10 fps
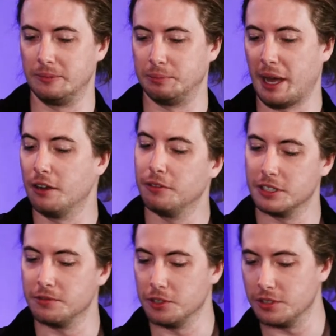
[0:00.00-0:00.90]

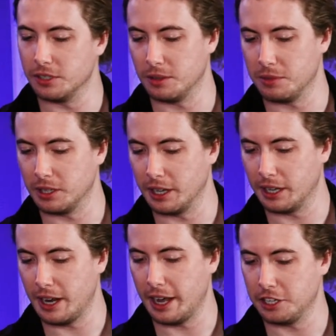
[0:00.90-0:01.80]
benefits of using something
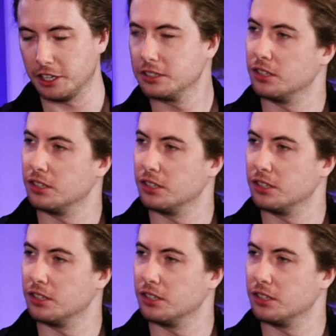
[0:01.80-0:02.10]
like an HX